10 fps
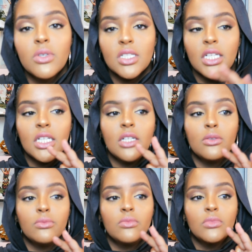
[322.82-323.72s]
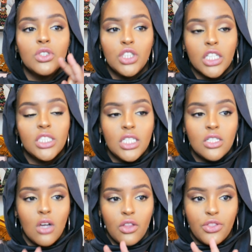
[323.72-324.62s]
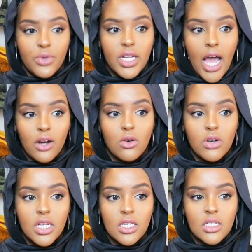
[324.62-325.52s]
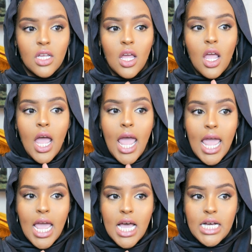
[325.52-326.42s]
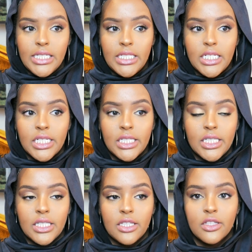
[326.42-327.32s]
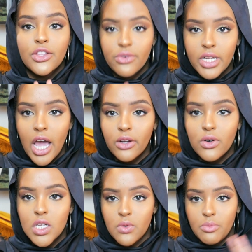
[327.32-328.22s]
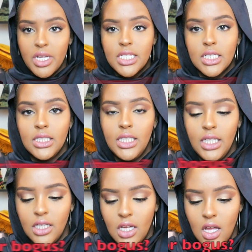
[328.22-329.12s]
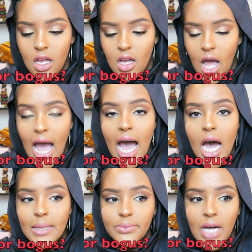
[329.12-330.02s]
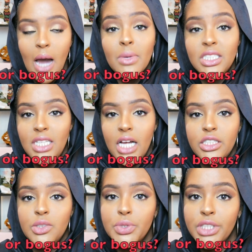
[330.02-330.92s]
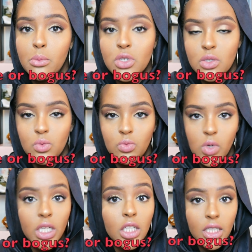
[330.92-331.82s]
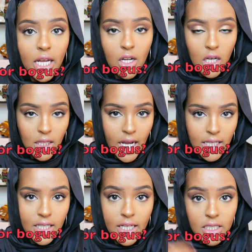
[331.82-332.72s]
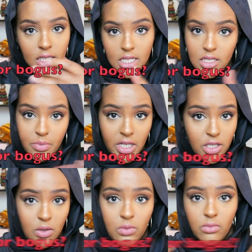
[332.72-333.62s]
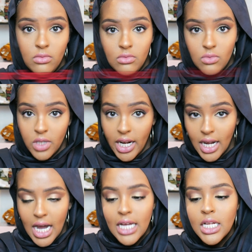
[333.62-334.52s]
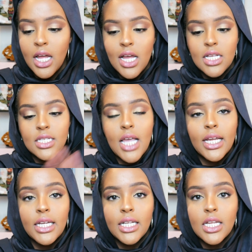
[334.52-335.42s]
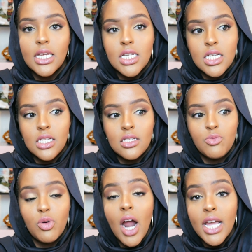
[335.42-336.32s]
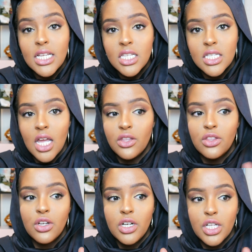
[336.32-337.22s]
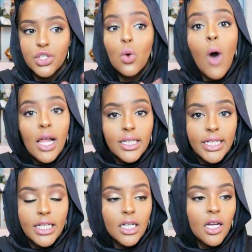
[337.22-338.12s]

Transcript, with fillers: was gonna judge these on three categories, and three categories were basically um, how much it actually resembles what it looked like online, like is the picture what I got. Second is price, and third is quality.